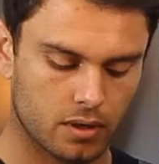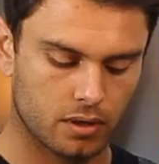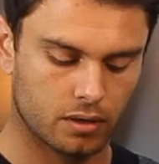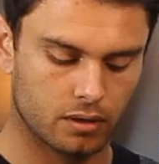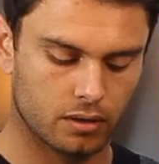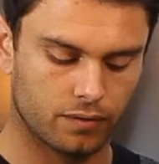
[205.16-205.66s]

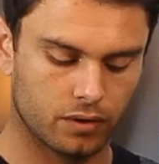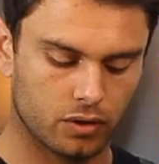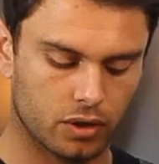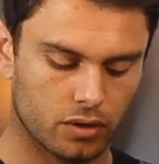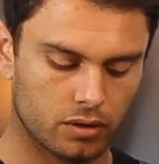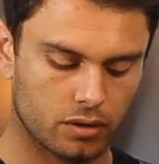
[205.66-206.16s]
because if you
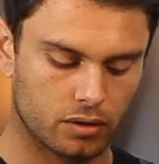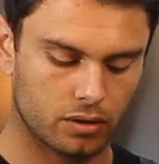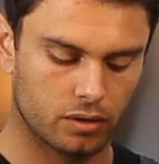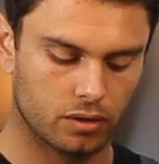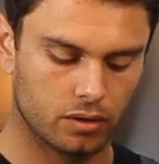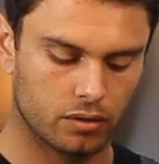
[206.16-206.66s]
don't,
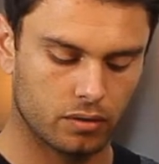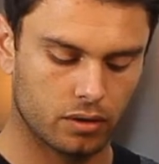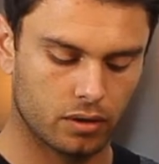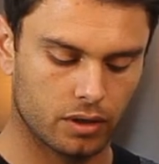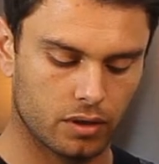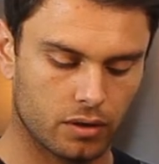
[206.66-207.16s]
you are
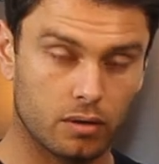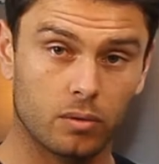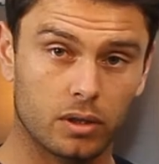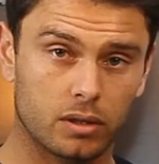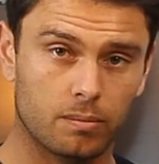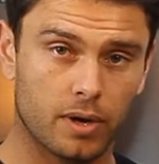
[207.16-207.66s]
the only
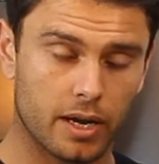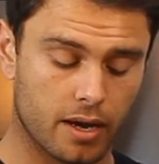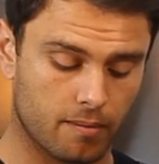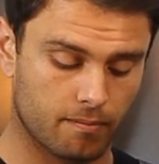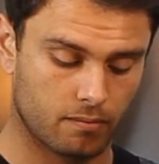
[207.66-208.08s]
one to blame